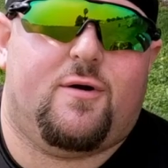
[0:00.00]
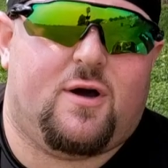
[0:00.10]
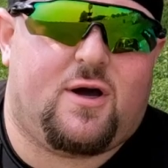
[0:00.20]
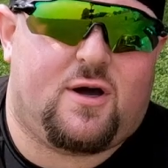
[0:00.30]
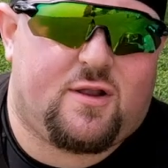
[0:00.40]

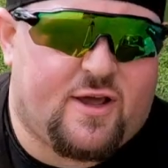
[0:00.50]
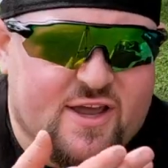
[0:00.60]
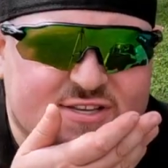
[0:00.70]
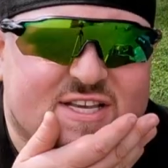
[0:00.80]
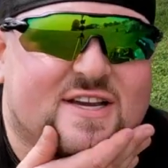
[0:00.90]

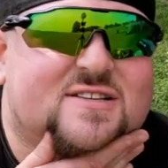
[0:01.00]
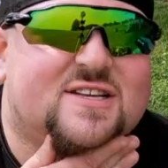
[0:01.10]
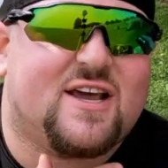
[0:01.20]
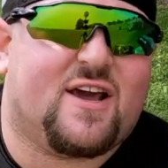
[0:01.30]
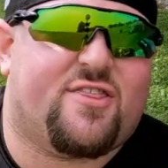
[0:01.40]
Like I said,
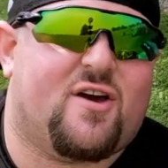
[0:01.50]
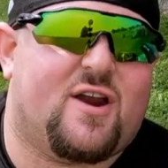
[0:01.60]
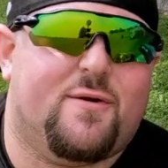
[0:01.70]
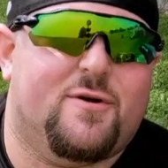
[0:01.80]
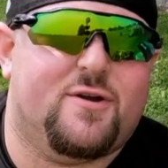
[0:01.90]
today I
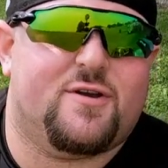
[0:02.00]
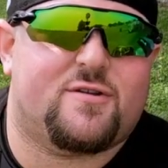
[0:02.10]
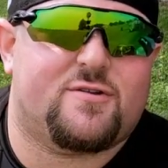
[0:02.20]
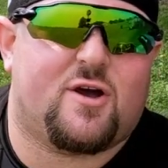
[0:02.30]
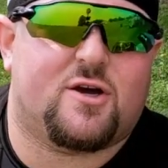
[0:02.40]
thought I would
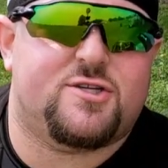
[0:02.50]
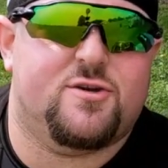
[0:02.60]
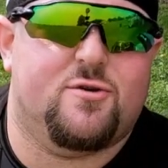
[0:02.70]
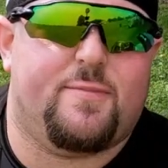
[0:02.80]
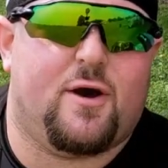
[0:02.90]
talk to
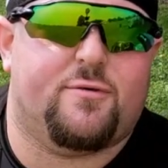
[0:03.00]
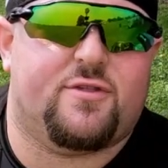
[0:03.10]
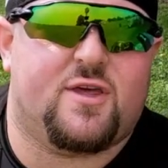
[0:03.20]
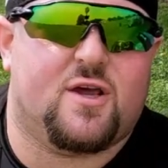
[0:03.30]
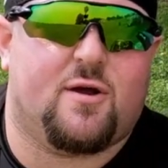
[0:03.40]
you about
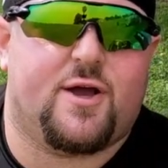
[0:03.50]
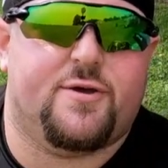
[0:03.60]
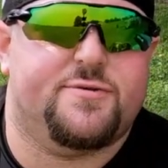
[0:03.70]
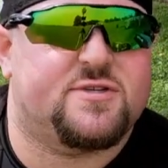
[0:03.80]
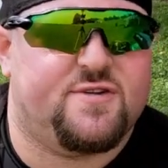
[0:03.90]
the gear I
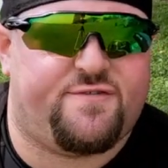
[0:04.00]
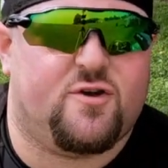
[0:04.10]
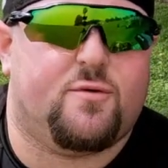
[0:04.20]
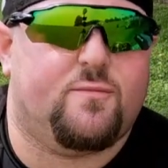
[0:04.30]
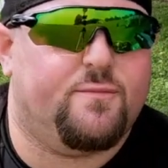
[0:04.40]
use to
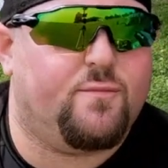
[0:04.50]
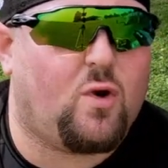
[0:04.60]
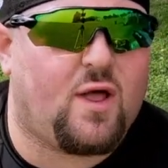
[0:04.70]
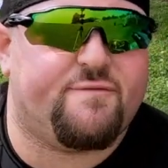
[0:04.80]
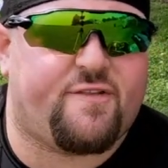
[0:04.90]
film
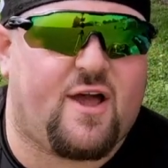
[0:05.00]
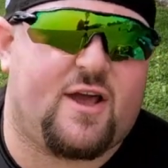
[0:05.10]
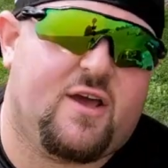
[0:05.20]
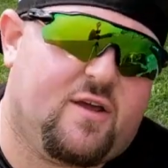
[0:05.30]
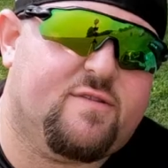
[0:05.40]
while I'm
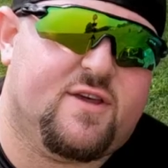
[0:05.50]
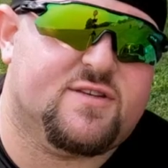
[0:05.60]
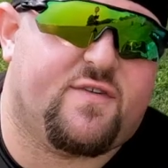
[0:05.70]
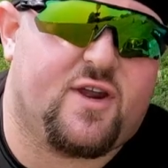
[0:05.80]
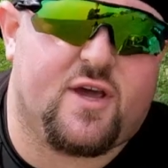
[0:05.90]
flying in
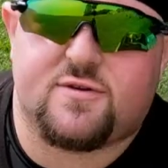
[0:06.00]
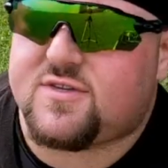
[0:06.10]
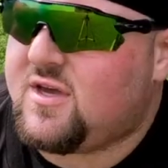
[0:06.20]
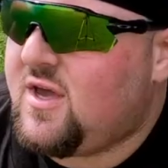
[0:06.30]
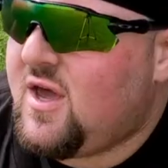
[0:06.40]
these
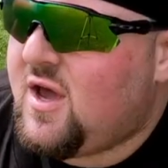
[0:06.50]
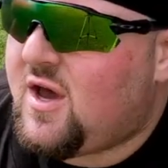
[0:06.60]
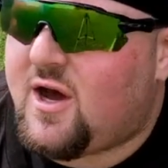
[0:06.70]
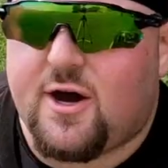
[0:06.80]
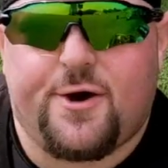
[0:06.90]
videos.
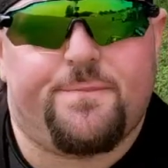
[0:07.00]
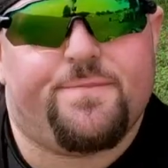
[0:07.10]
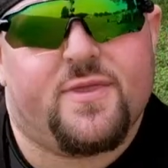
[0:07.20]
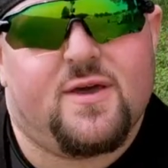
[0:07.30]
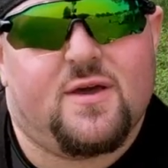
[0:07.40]
Um,
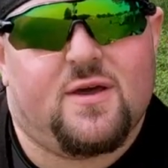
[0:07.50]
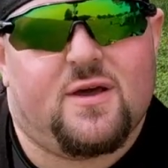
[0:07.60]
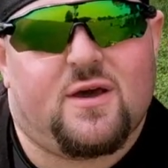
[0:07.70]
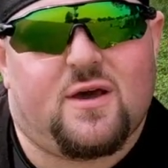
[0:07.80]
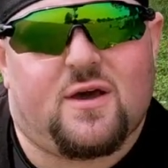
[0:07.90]

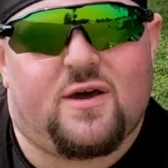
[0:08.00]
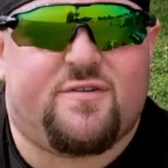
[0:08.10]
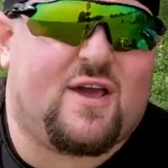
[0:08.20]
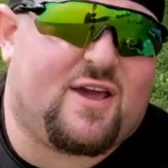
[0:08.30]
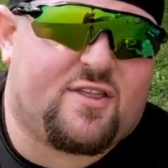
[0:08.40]
I
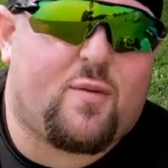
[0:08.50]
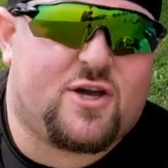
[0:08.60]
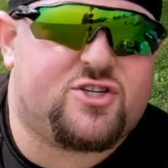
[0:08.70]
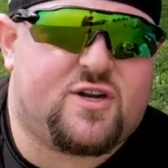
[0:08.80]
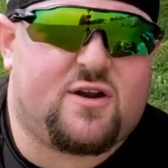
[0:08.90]
get the
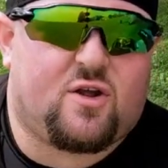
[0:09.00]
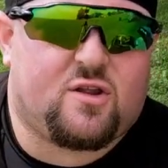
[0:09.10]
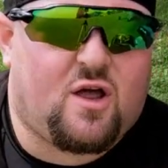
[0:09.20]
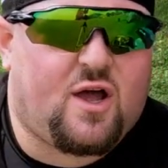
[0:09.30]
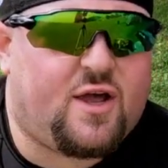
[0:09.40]
question a
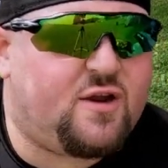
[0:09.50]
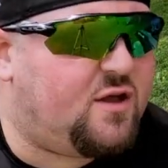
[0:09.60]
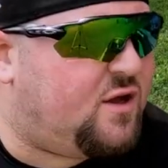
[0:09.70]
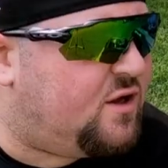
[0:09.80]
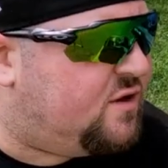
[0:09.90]
lot,
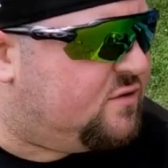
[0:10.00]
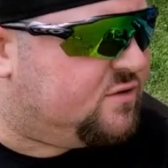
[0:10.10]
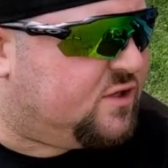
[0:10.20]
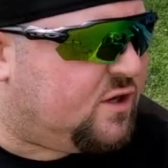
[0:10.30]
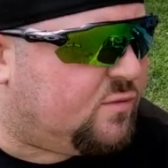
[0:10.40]

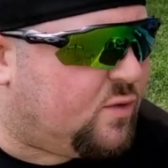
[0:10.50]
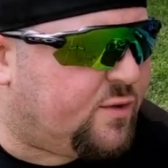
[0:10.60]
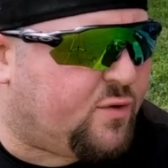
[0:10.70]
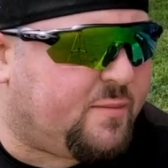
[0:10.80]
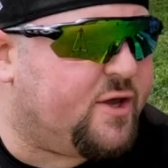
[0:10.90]
what
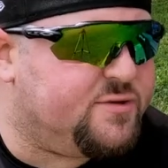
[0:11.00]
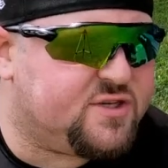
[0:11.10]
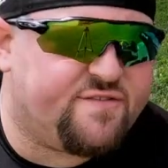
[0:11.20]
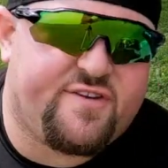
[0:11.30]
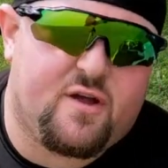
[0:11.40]
am I
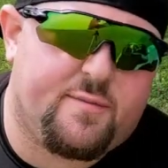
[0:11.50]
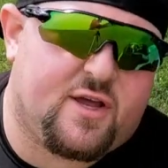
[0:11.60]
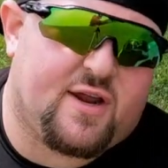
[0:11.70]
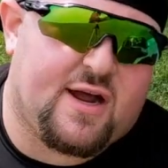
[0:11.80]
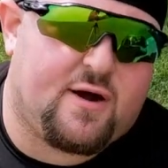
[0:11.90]
using to film
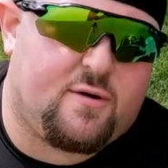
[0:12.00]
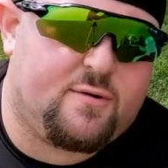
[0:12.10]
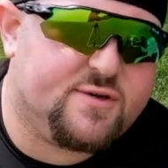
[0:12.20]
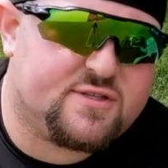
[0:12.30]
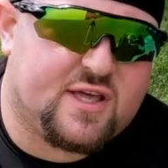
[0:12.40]
it?
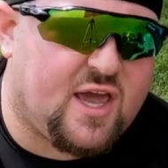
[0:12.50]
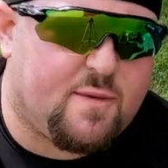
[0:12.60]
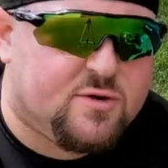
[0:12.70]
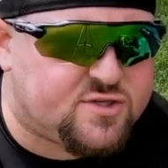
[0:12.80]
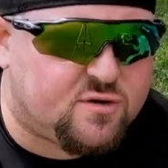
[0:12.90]
How is the
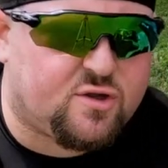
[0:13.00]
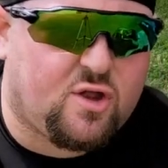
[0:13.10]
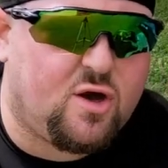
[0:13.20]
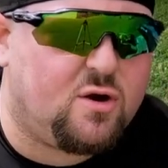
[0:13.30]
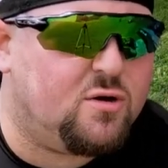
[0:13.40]
camera so
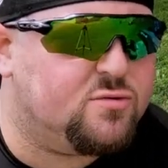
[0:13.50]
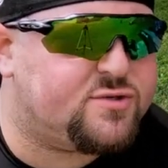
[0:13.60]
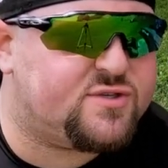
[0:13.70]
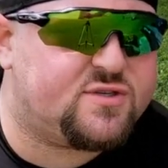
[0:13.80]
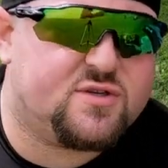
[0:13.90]

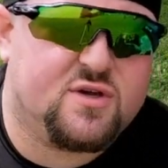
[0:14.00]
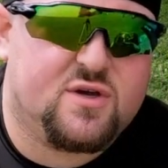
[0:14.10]
close?